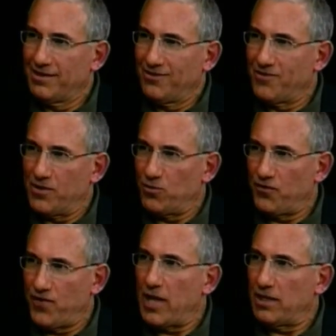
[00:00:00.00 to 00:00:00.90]
when we're
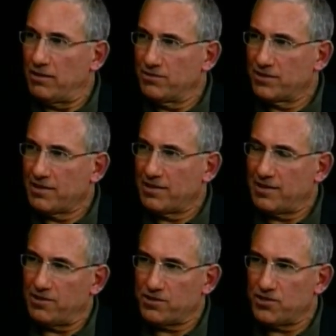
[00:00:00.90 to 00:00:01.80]
fellows.
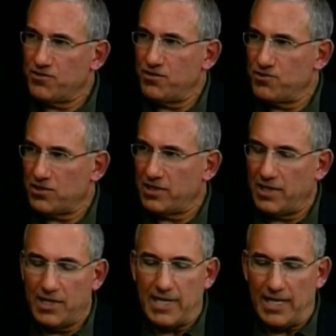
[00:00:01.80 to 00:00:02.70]
Clerks are
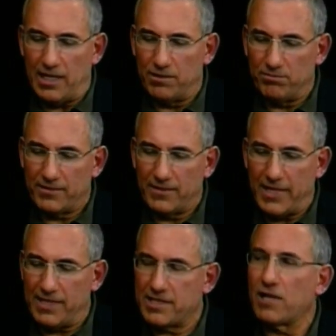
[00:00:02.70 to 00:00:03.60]
usually um,
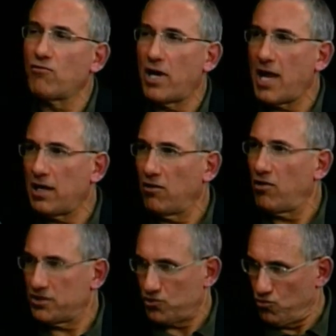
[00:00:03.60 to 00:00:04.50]
kids that are right out of
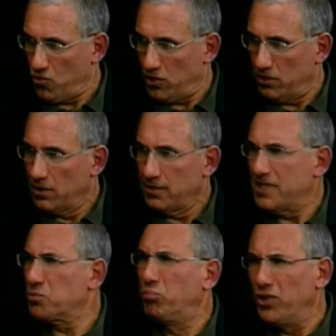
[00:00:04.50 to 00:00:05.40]
law school, right.
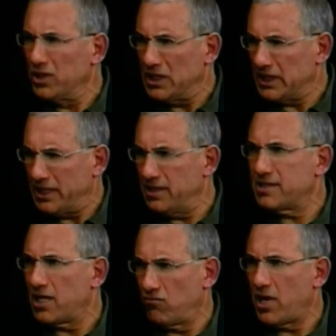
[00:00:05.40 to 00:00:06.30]
these brilliant kids
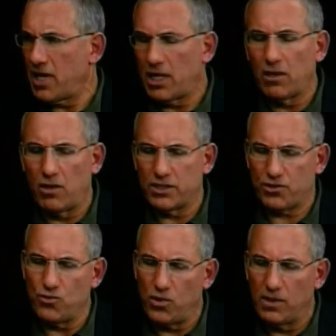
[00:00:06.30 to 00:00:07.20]
that are right out of law
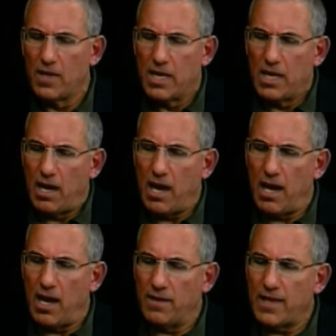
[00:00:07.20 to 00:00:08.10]
school, right.
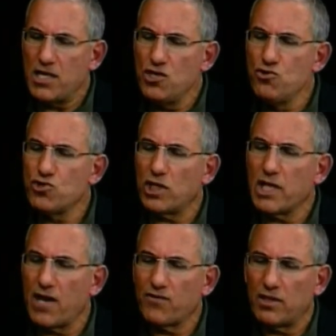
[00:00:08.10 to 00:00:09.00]
and they usually
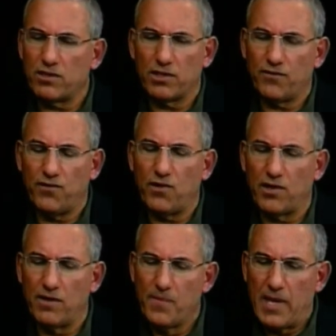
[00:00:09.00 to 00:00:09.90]
have clerked
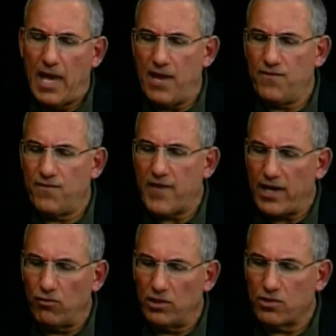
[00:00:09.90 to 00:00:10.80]
for a
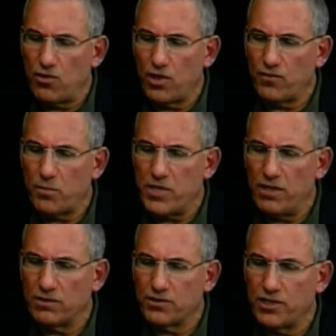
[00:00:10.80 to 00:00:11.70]
federal court of
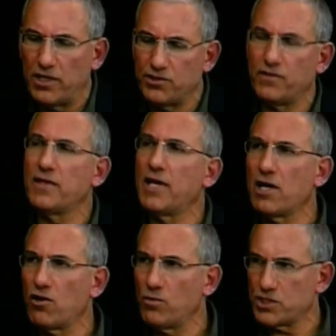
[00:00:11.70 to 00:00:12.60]
appeals judge, and then they
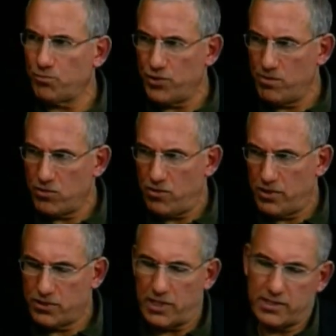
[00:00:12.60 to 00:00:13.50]
go to a Supreme
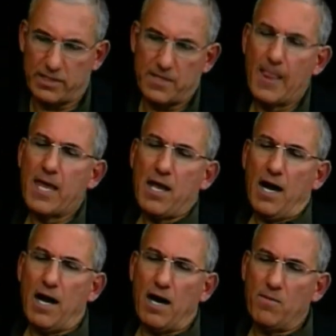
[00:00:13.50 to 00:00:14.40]
Court justice.
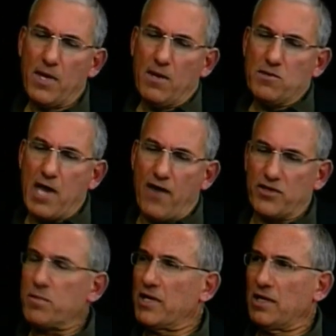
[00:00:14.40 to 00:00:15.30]
Um, you have
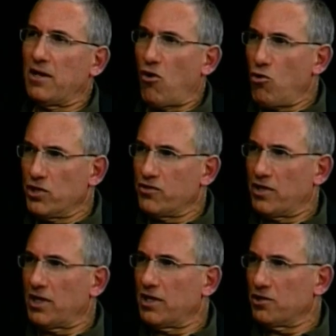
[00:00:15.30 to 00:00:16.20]
to be a little older
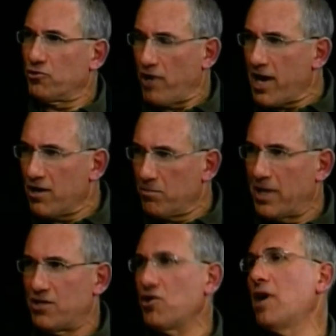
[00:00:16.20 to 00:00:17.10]
and a little grayer
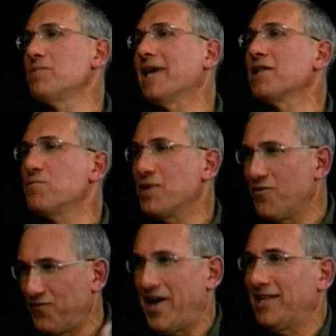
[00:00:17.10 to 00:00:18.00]
by the time you get to be a
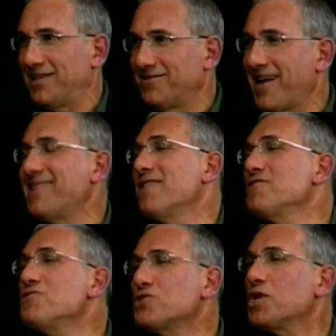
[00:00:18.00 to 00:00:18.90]
fellow, and they're
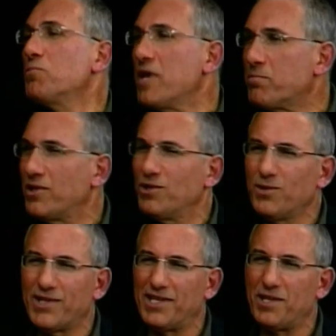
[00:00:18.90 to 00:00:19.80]
usually people who
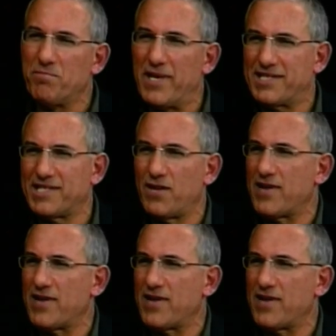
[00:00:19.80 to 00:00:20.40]
are in the midst of an